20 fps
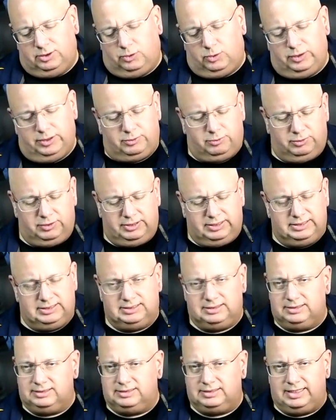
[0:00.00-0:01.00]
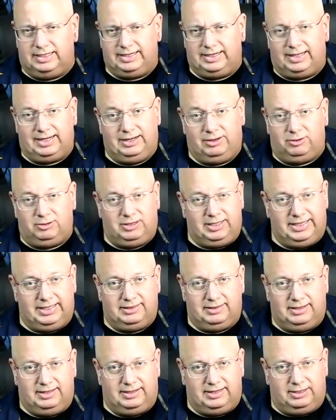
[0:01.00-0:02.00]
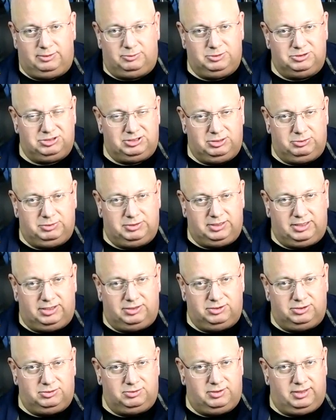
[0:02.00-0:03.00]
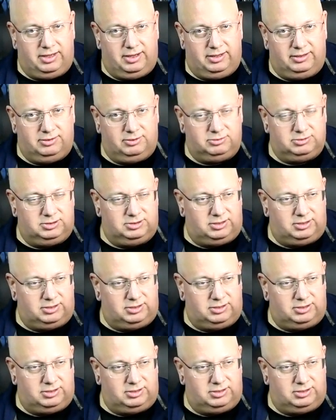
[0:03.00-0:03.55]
quick release, and I don't like that. I wish they would not do that, those